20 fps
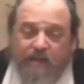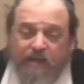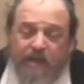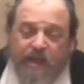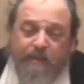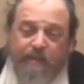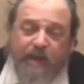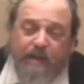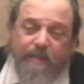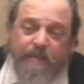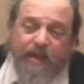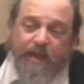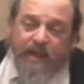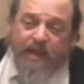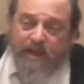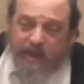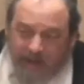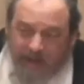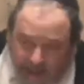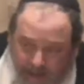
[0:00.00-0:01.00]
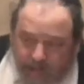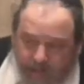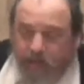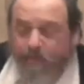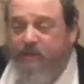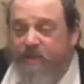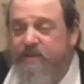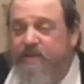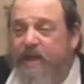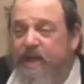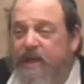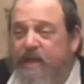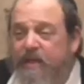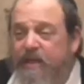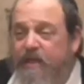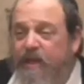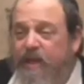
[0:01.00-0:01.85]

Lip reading: They might make another mistake and